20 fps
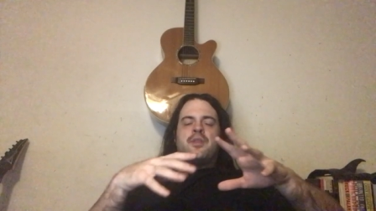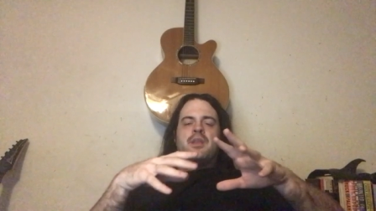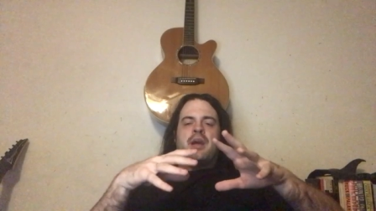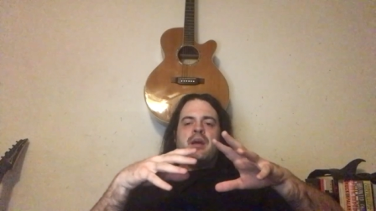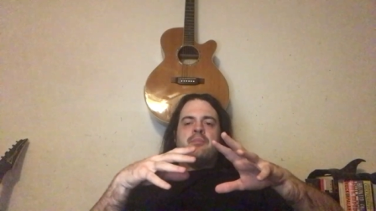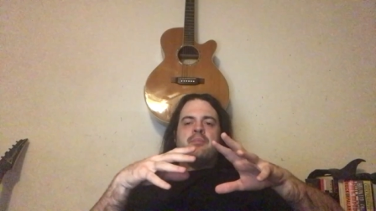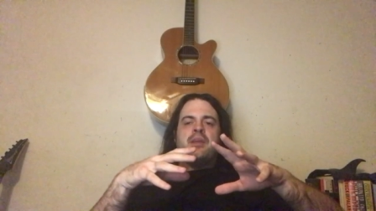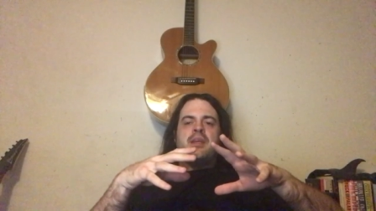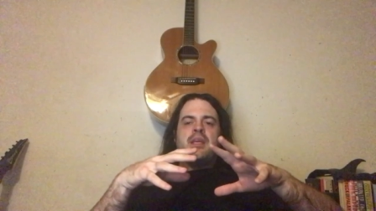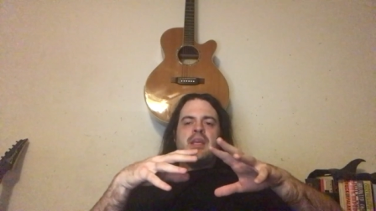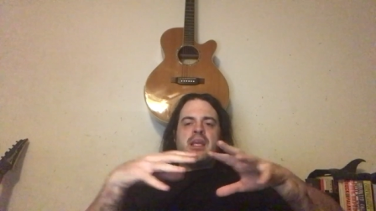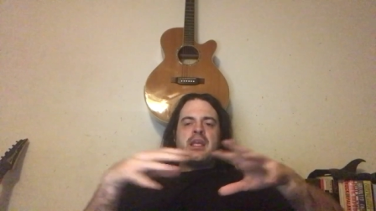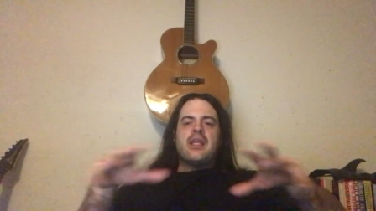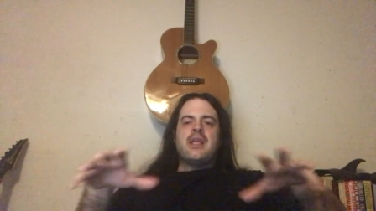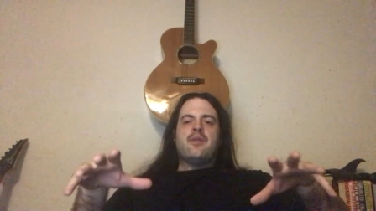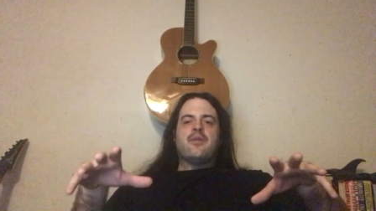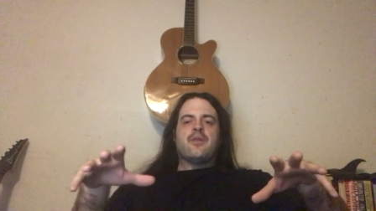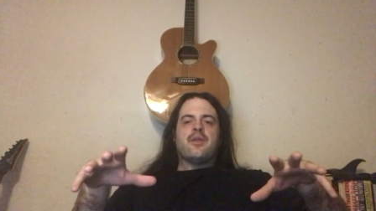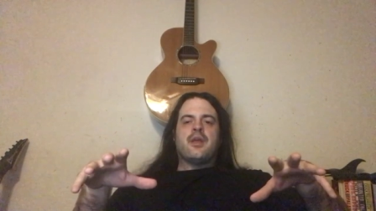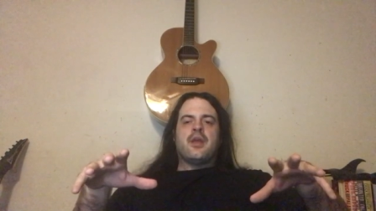not be
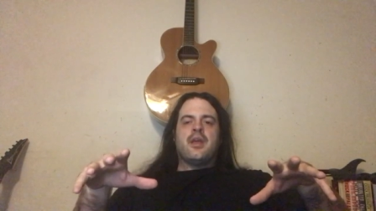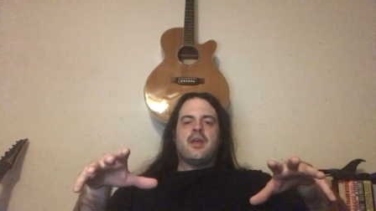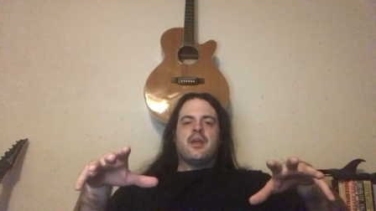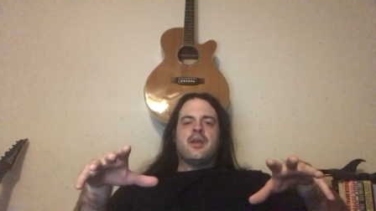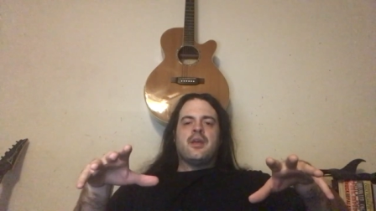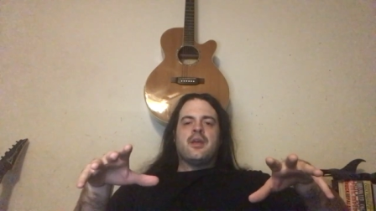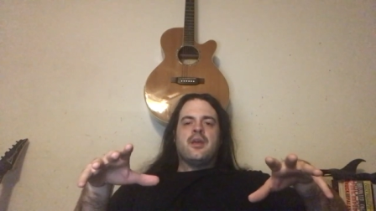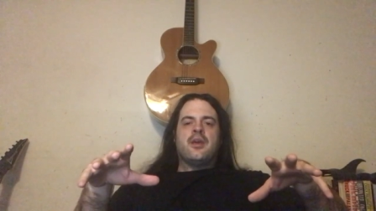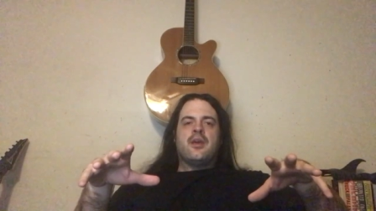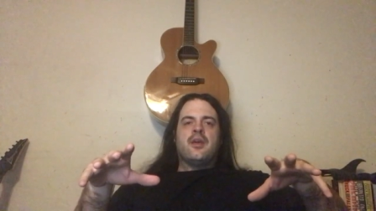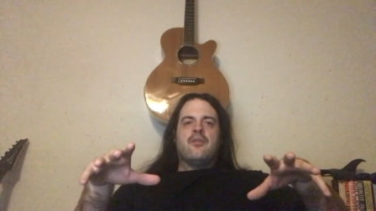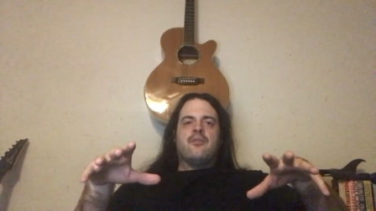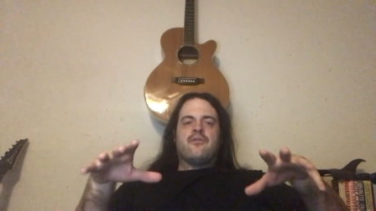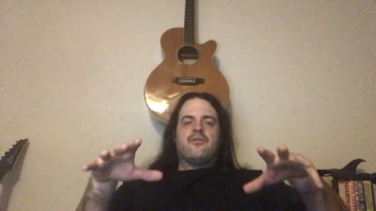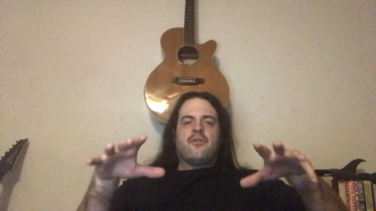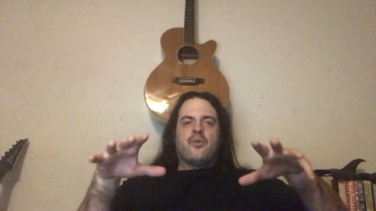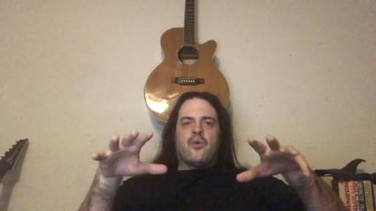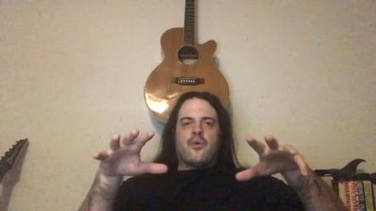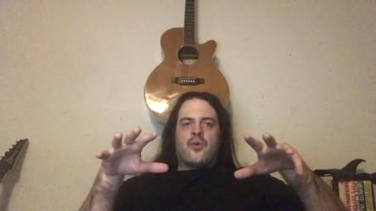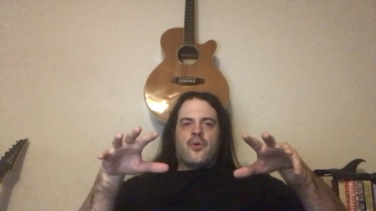anything
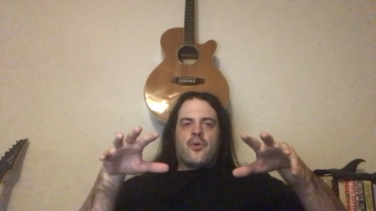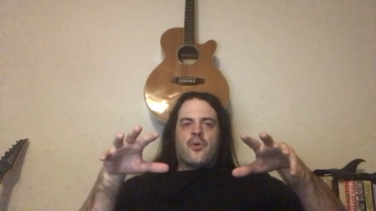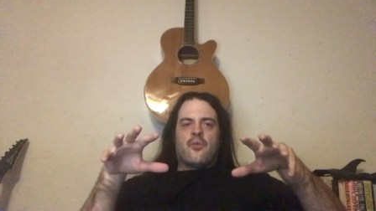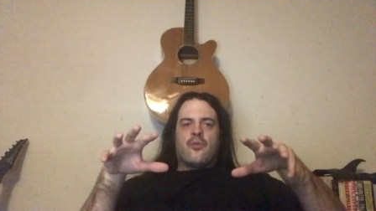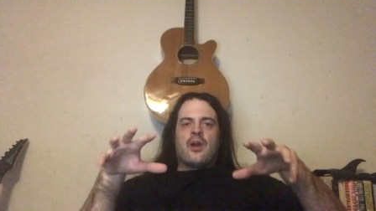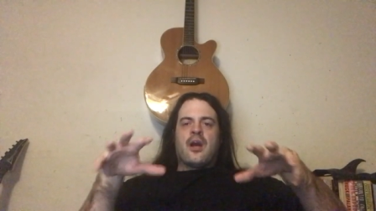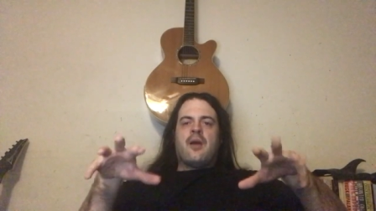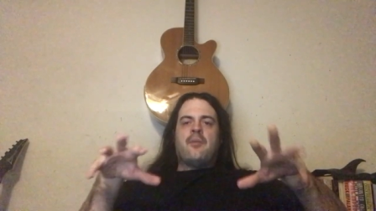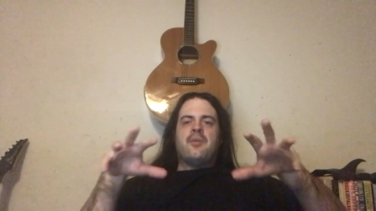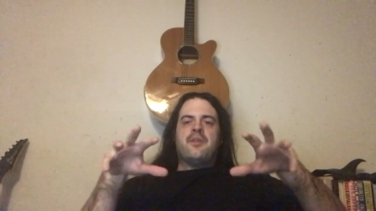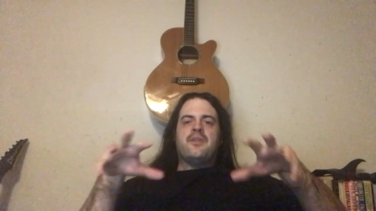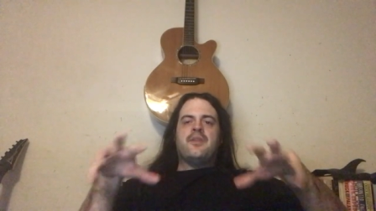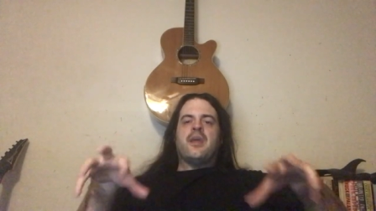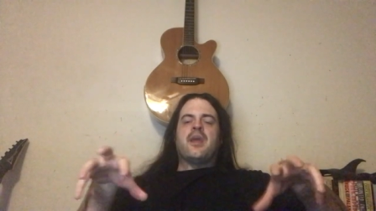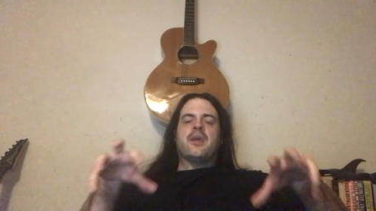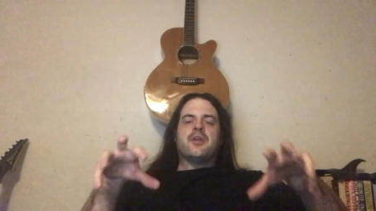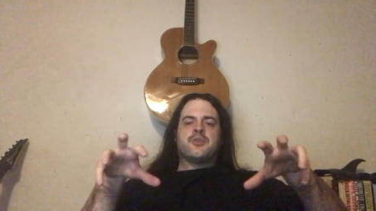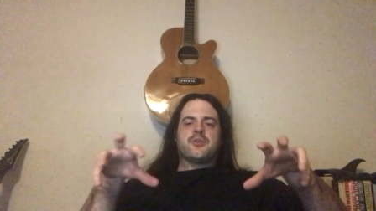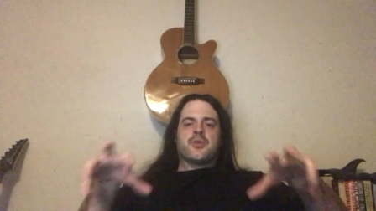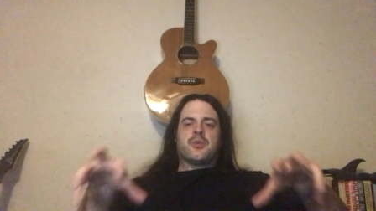for Robin
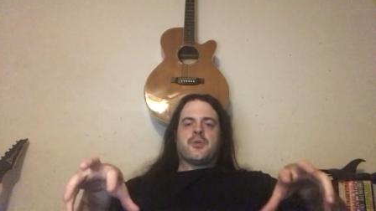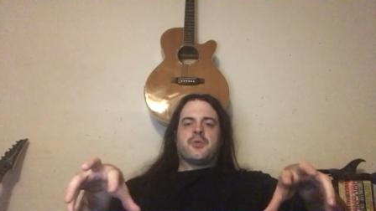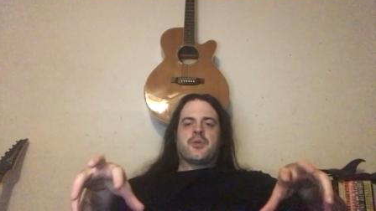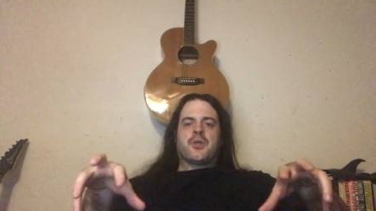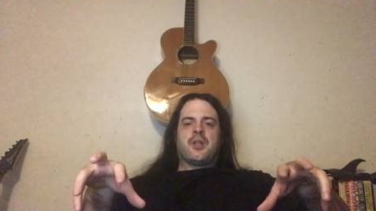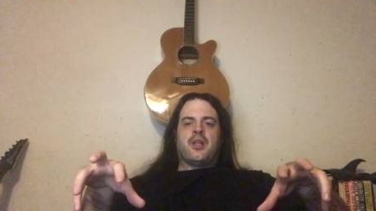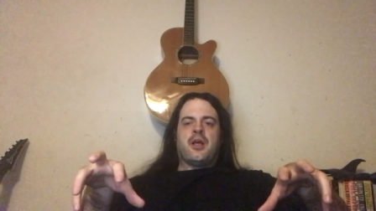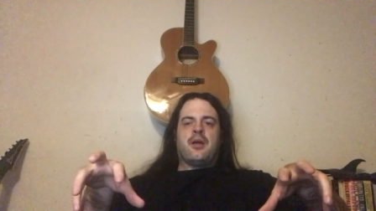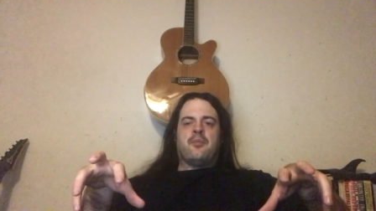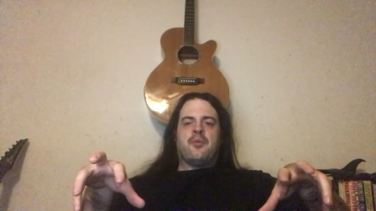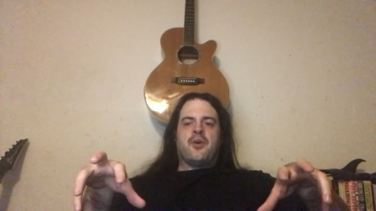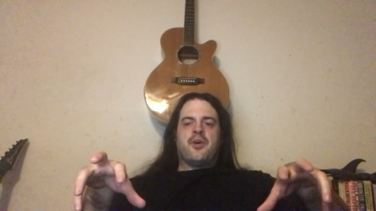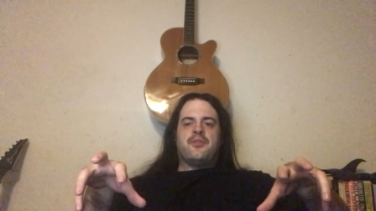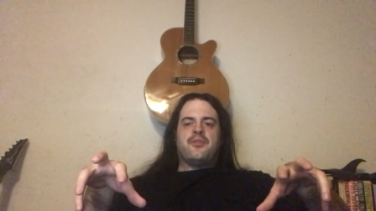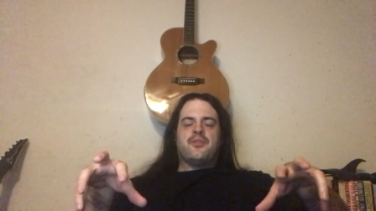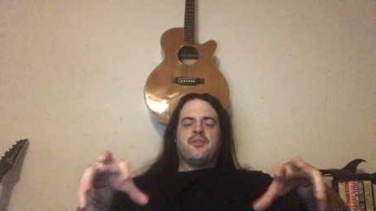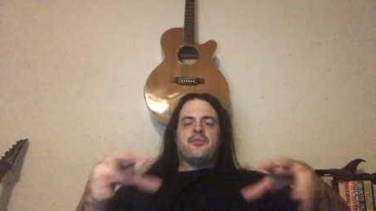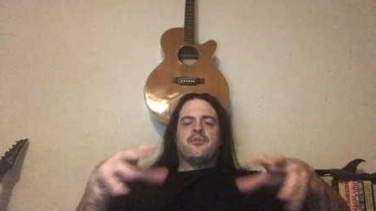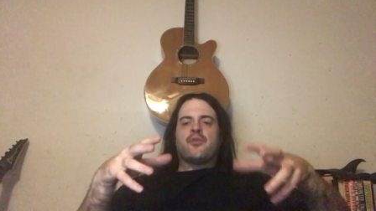DiAngelo to glom onto.